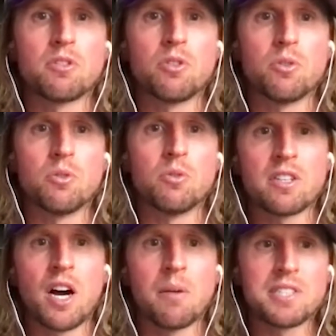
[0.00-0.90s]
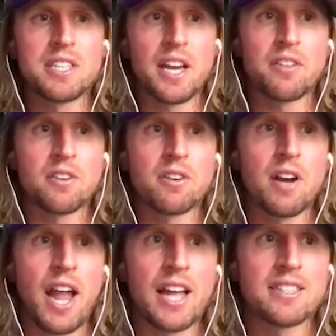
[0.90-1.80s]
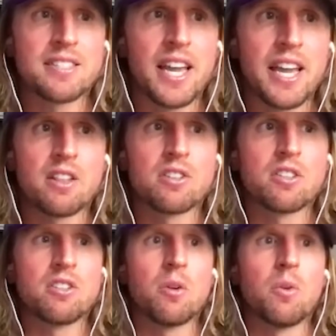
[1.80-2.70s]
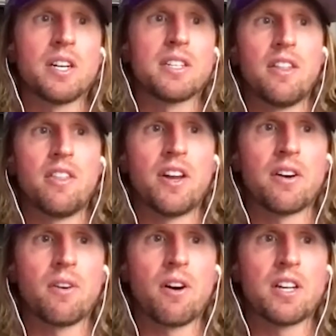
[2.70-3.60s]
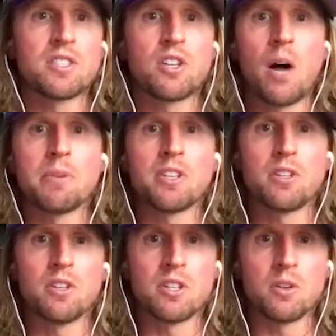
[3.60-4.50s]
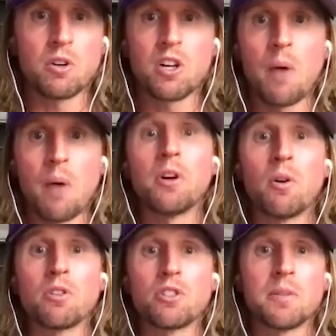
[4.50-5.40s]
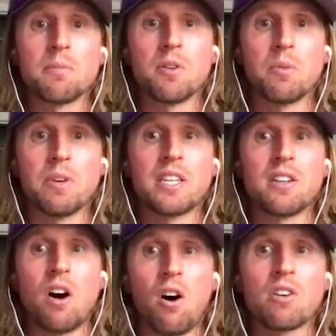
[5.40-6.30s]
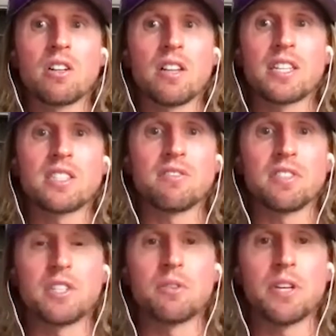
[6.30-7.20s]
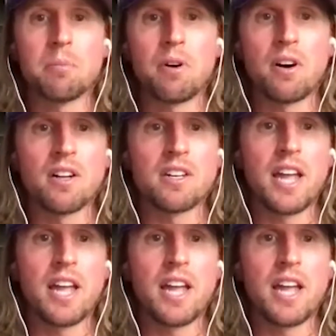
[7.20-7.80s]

to come together and say, hey, look, you know what? There is common good or common ownership that we can all collectively agree upon.